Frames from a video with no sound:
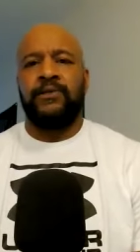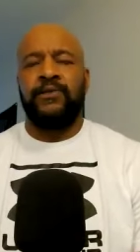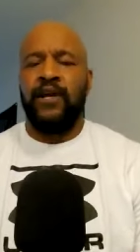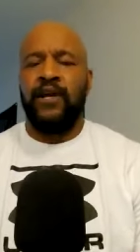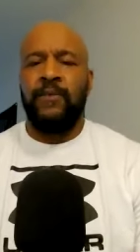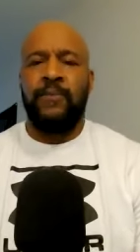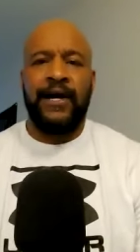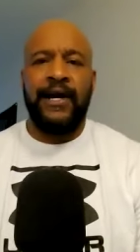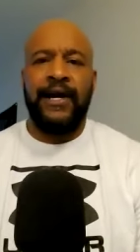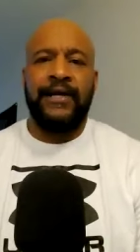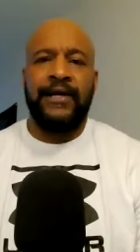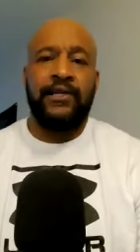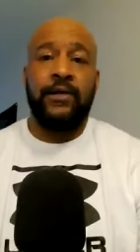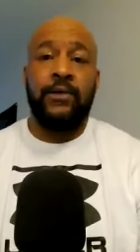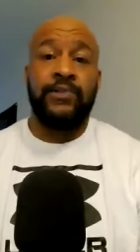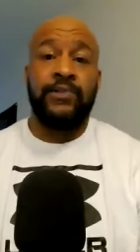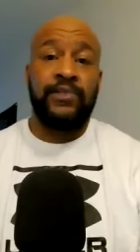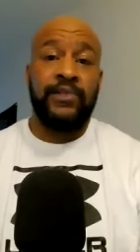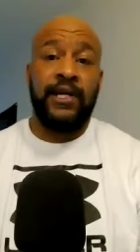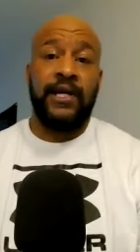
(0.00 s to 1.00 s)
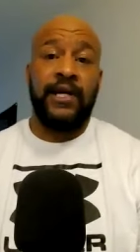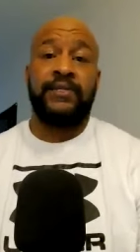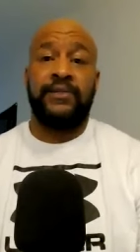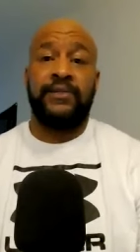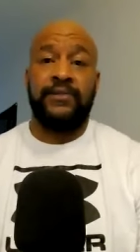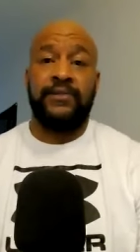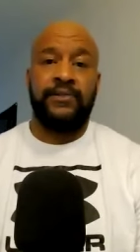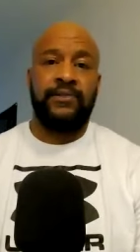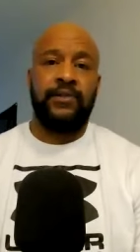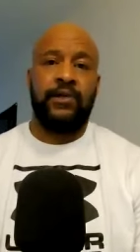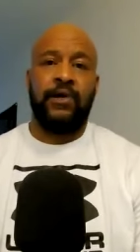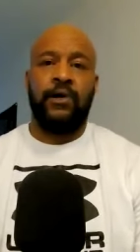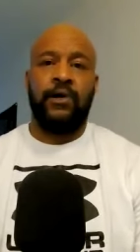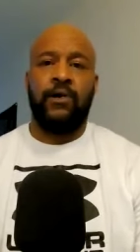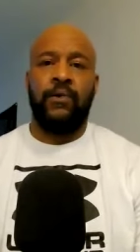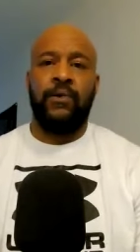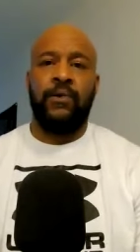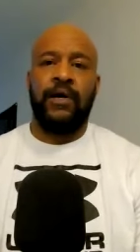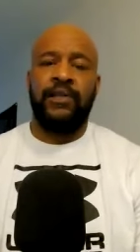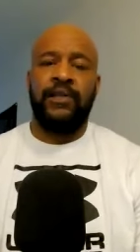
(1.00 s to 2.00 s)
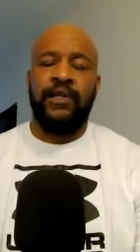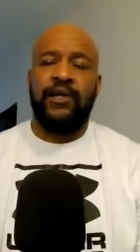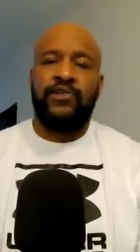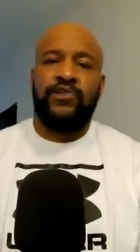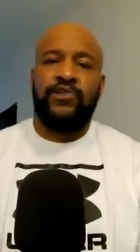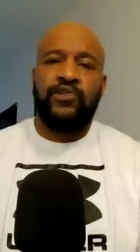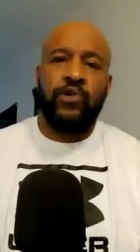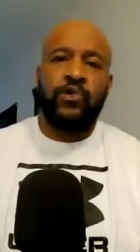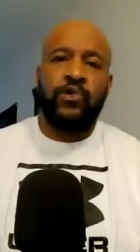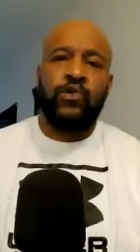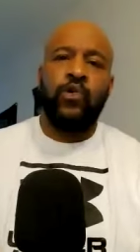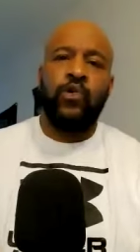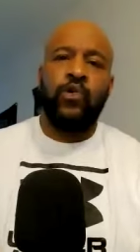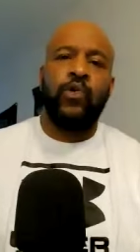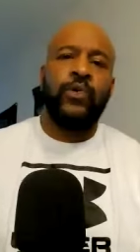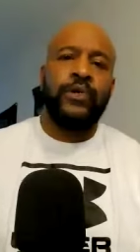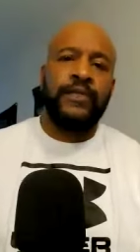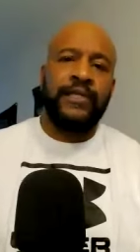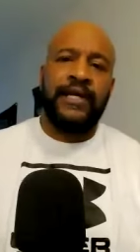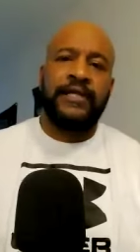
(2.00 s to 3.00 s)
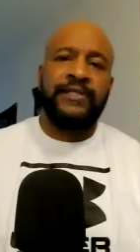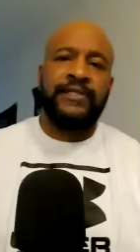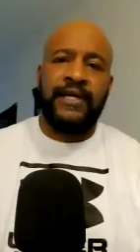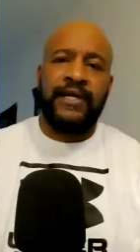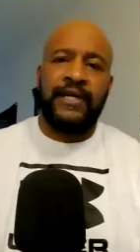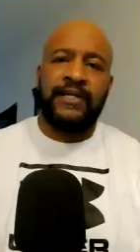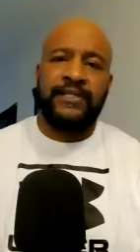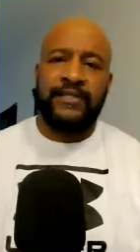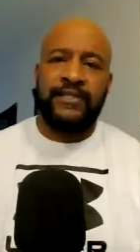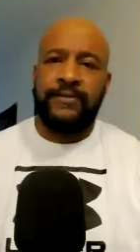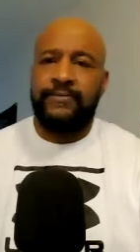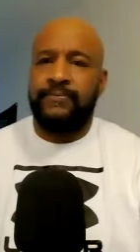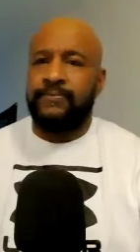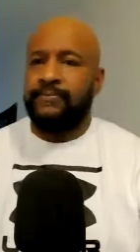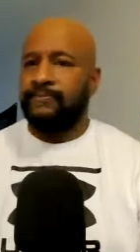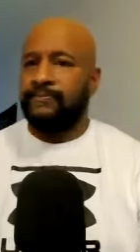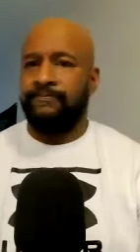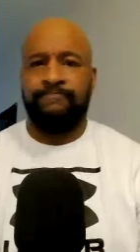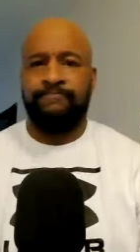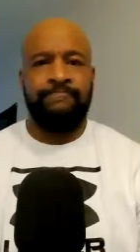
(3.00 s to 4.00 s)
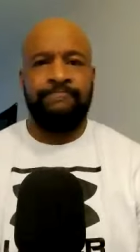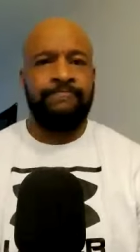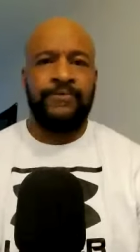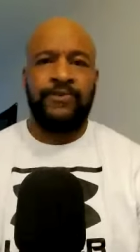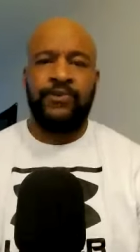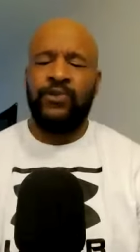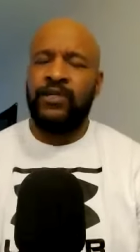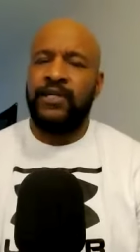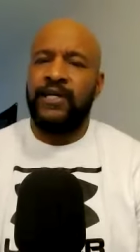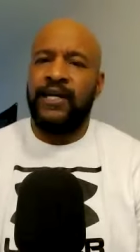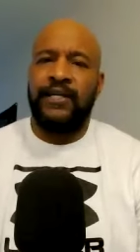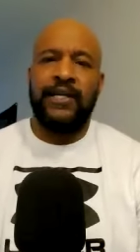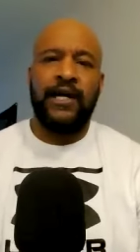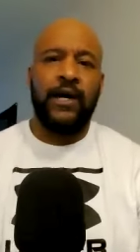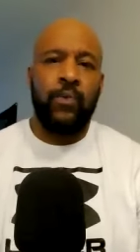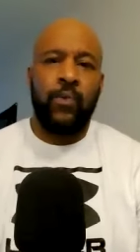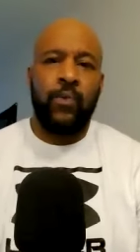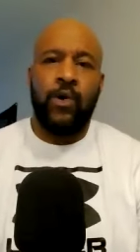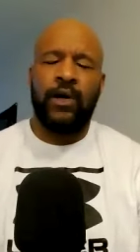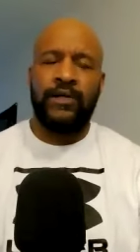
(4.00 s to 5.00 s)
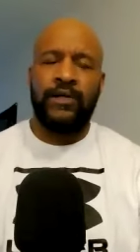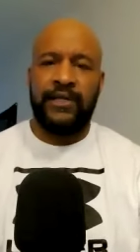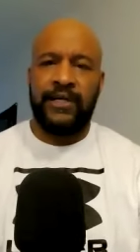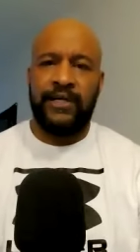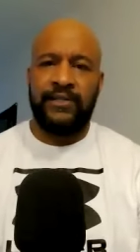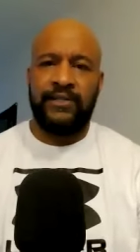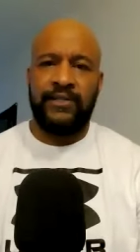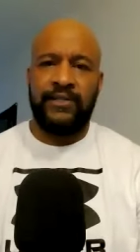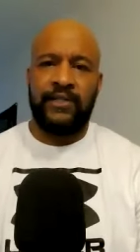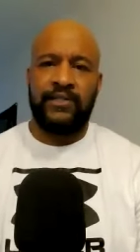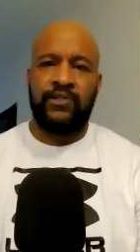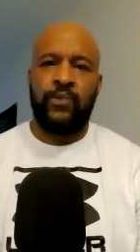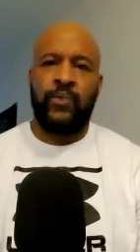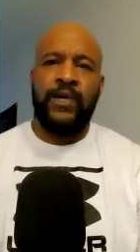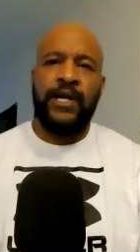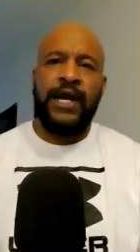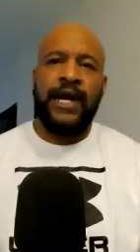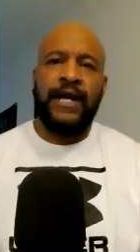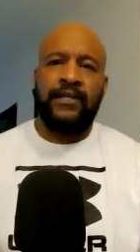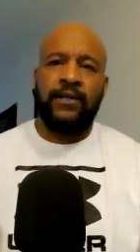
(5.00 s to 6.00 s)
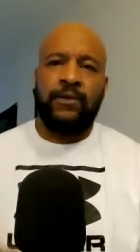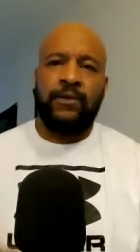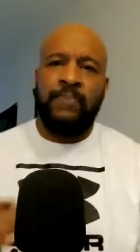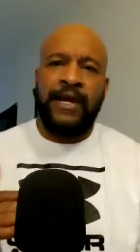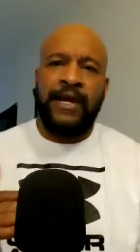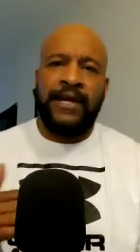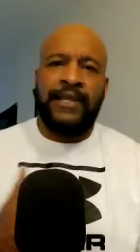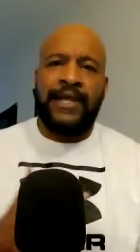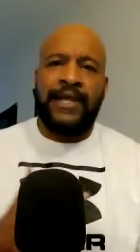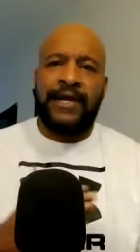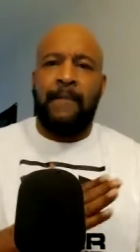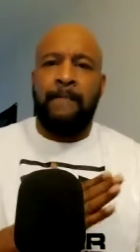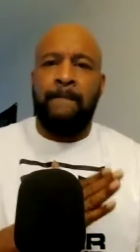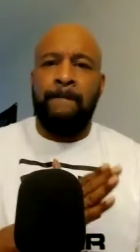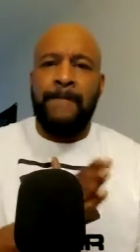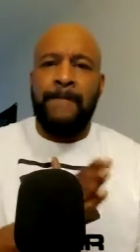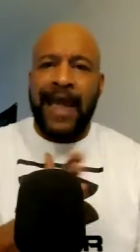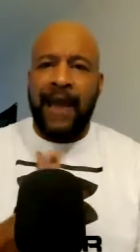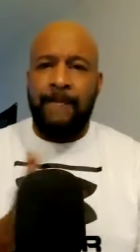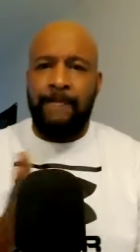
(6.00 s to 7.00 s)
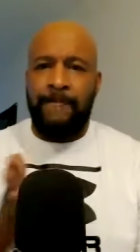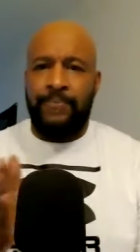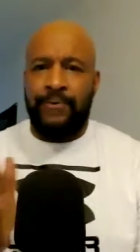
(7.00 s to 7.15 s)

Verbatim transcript: So everybody had their own section. So unless you're cool with that section, you cannot walk in that section. So we had to make like a map